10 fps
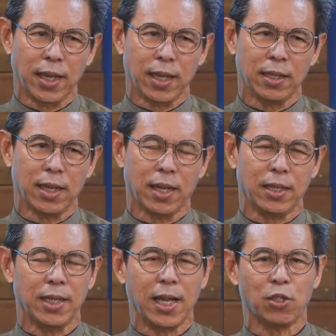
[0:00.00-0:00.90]
And
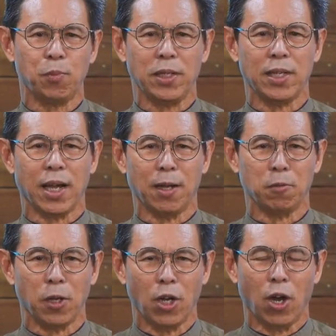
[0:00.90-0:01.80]
he has been
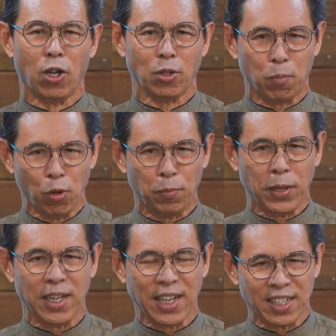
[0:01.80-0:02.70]
on the
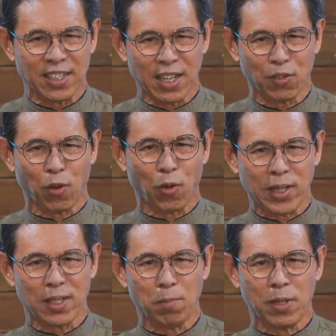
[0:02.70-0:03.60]
pulpit in SS for
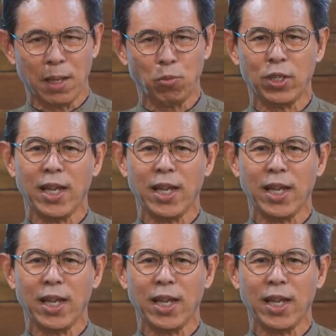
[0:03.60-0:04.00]
quite some time.